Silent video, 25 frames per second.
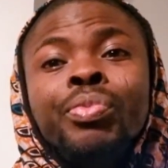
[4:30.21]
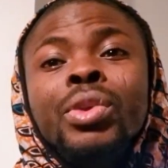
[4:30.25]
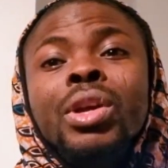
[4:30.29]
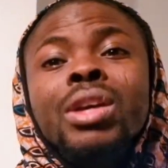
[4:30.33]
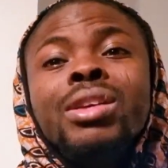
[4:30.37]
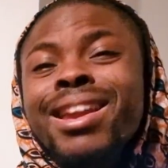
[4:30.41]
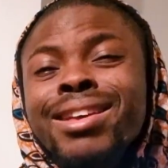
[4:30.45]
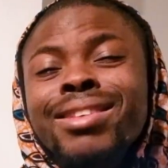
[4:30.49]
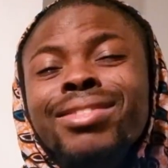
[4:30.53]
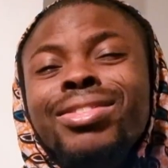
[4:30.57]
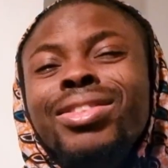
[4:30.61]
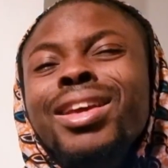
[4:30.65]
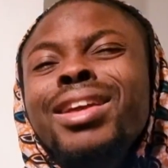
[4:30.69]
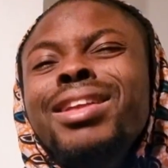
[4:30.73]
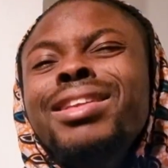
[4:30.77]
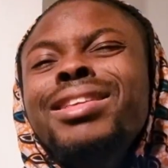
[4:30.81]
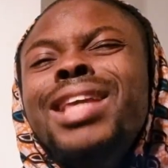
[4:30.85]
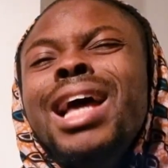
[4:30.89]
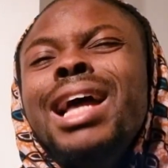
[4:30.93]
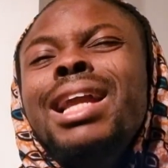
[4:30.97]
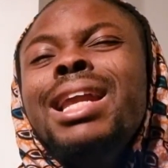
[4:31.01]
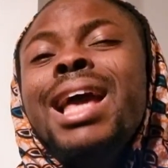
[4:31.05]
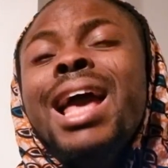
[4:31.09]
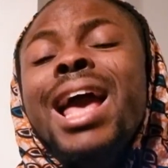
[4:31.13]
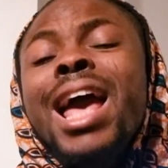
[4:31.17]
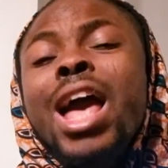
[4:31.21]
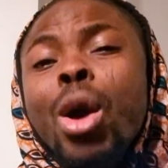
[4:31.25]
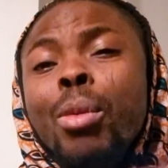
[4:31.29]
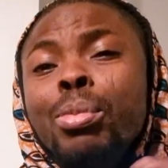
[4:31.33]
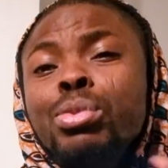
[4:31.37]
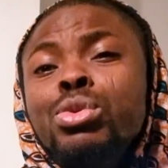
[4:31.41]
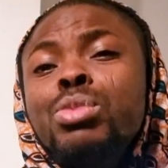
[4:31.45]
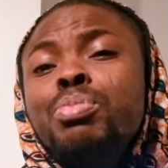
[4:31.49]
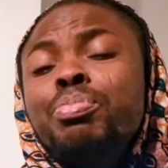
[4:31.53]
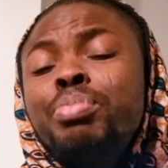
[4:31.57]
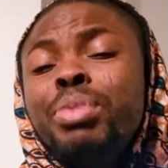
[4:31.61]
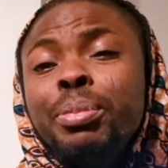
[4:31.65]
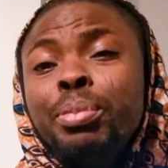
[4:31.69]
anything that
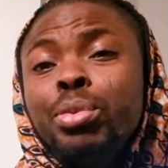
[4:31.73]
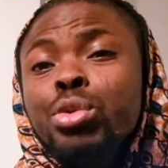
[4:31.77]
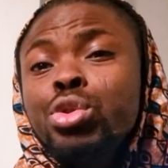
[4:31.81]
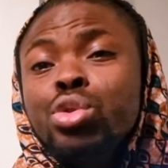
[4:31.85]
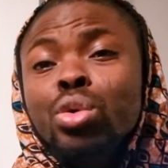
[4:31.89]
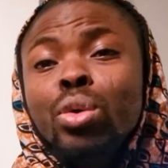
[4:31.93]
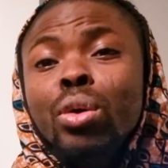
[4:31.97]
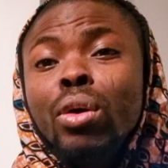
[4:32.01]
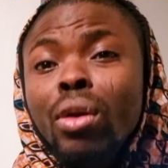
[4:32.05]
helps people to